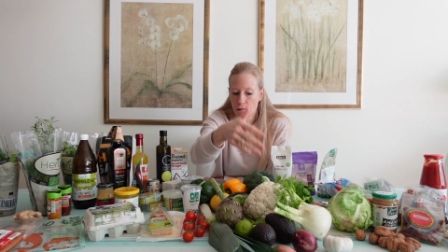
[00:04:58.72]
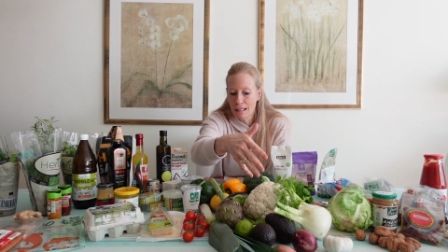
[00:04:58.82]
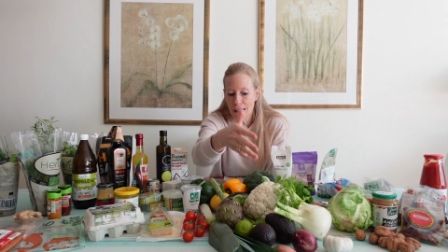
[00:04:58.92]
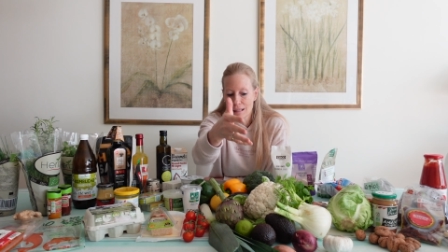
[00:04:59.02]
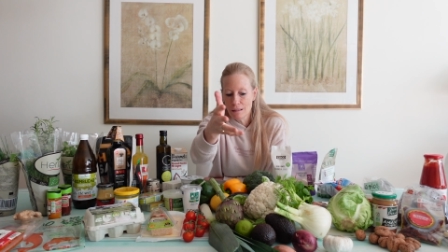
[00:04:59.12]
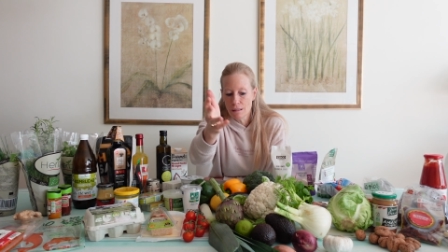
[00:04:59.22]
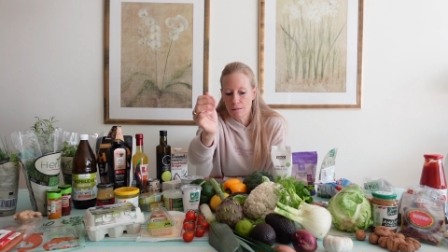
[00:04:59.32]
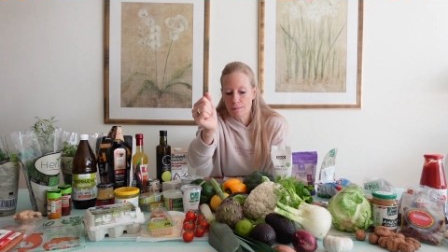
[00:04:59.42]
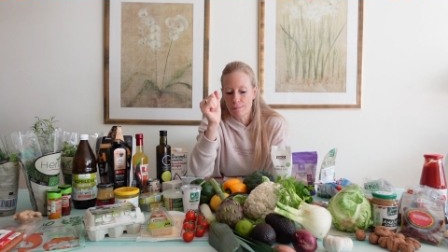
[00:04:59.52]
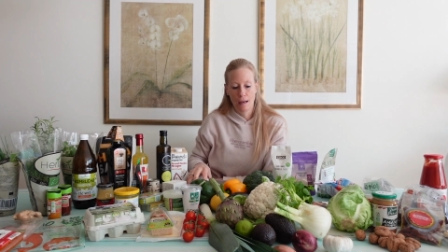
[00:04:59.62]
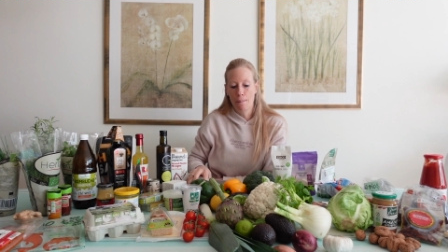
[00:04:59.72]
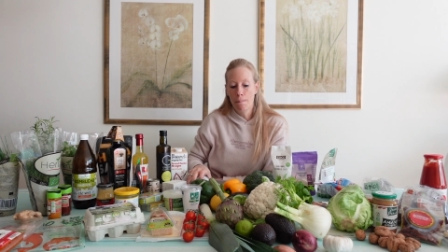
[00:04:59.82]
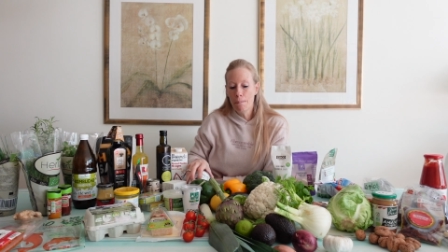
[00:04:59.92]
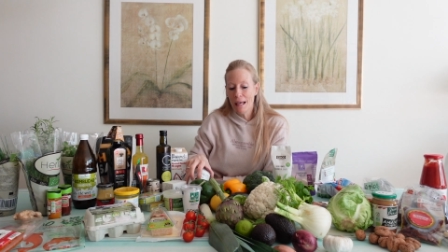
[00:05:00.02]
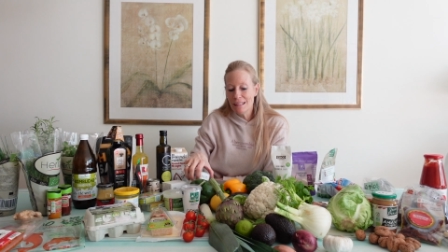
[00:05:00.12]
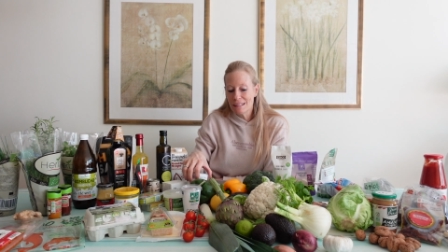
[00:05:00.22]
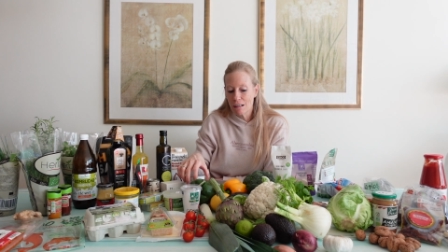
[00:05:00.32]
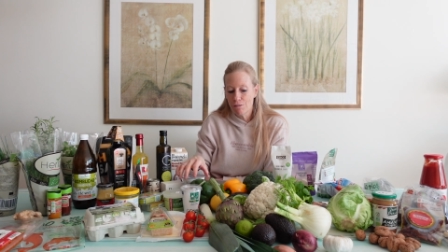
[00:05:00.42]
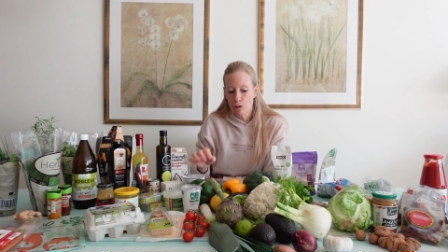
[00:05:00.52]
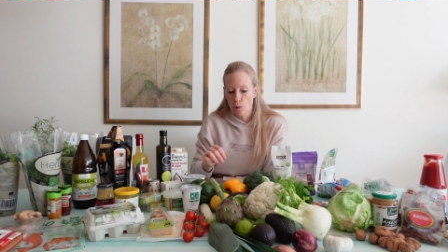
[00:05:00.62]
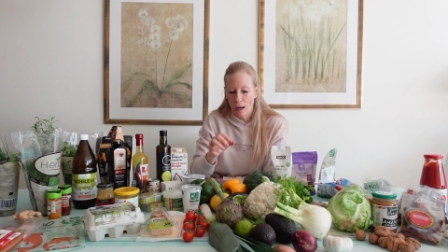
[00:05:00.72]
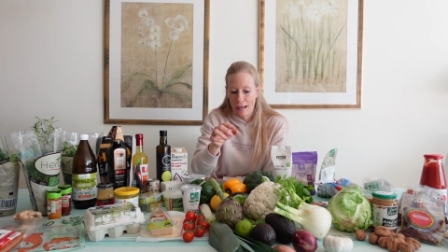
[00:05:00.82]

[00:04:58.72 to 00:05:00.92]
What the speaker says: red onion, amazing for your